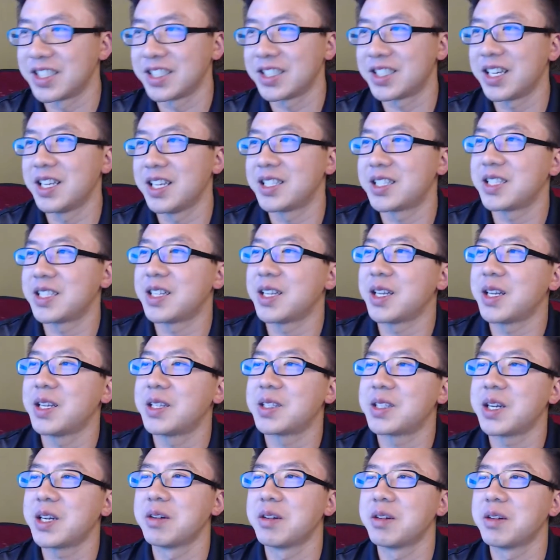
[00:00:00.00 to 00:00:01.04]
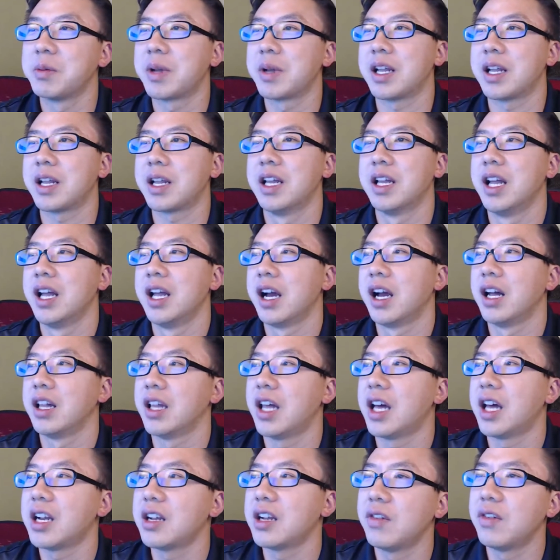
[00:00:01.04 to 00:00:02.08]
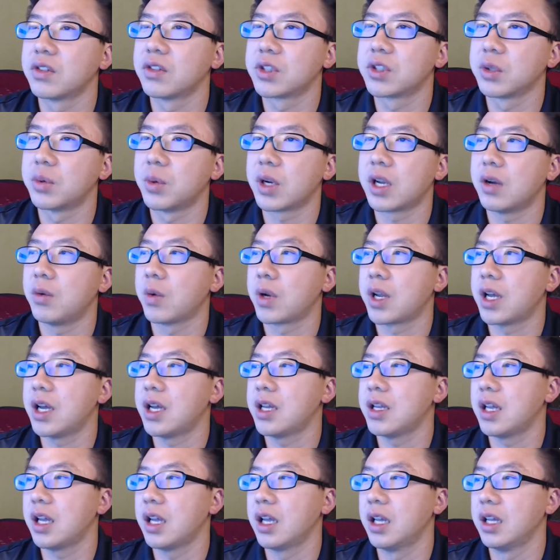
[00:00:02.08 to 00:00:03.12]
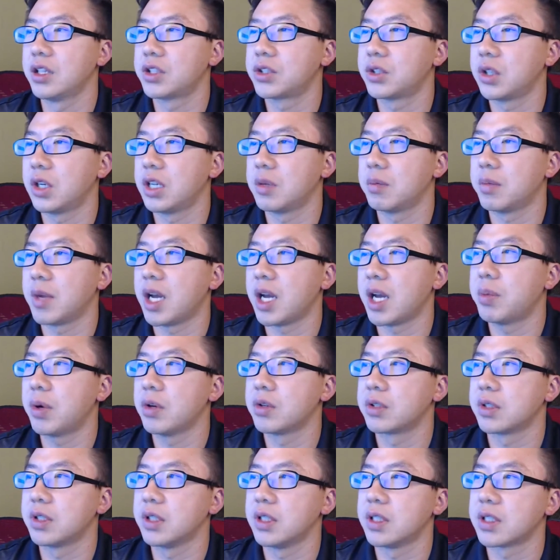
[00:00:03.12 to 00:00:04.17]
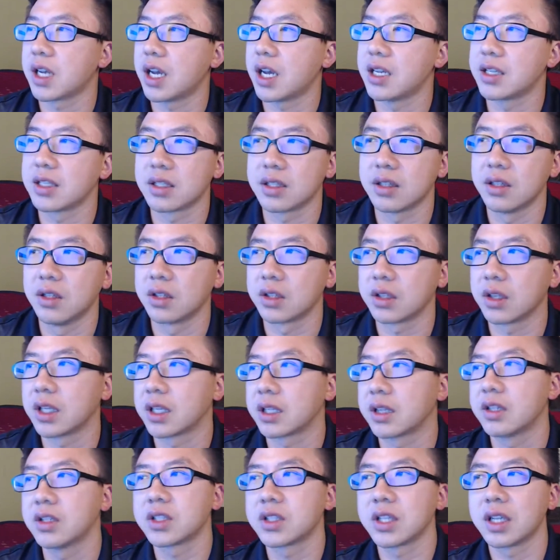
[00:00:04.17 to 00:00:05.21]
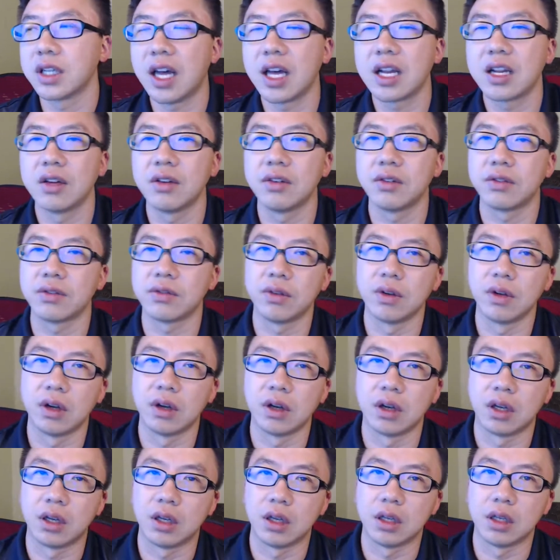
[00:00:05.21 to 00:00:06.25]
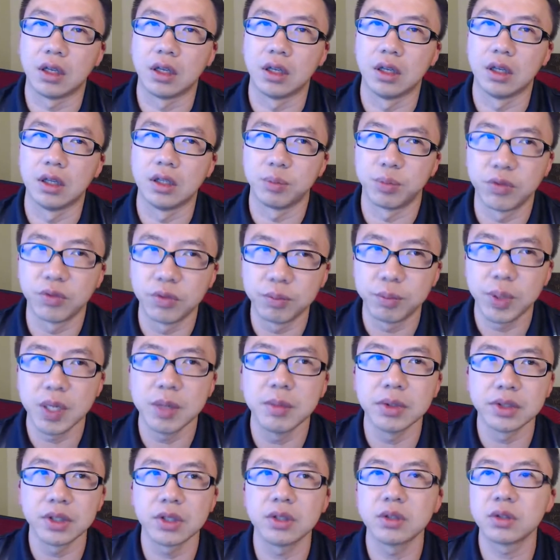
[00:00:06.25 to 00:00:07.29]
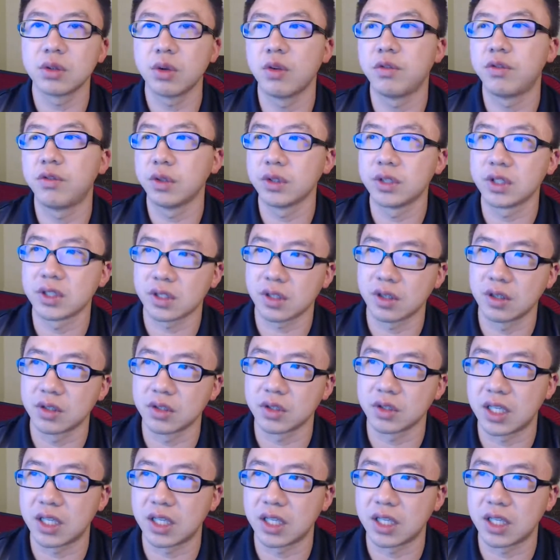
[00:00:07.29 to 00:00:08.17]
Yeah, it's terrible, but a lot of what I illustrated in my post to these guys is look, like there's a lot of people don't do a full disclosure.